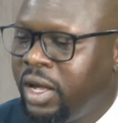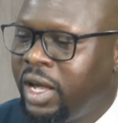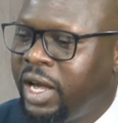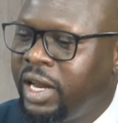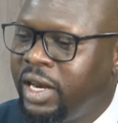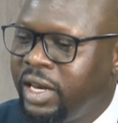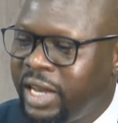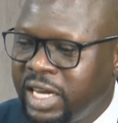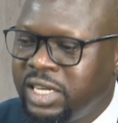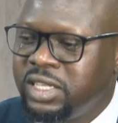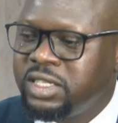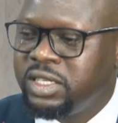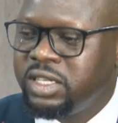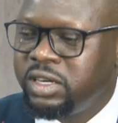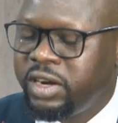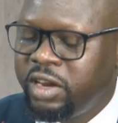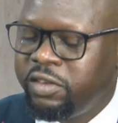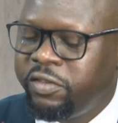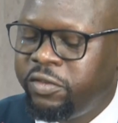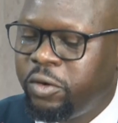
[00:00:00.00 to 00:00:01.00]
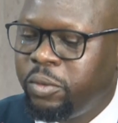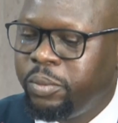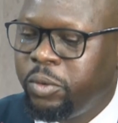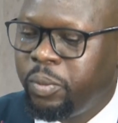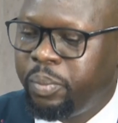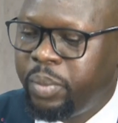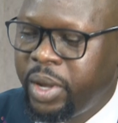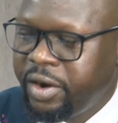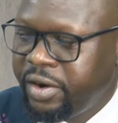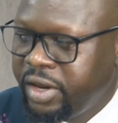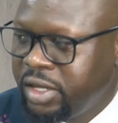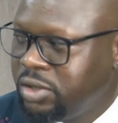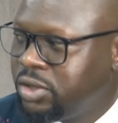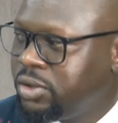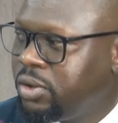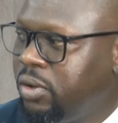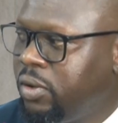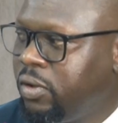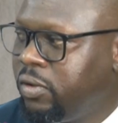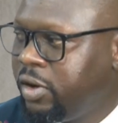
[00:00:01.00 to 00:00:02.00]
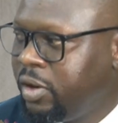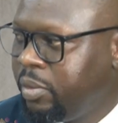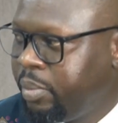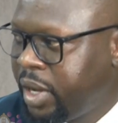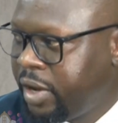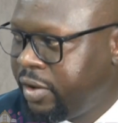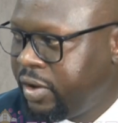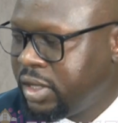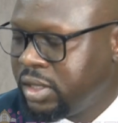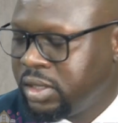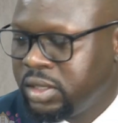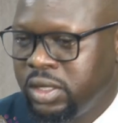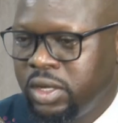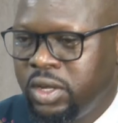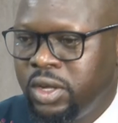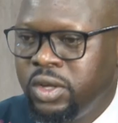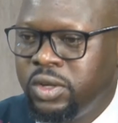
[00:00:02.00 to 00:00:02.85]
And that is derived from your parents or grandparents.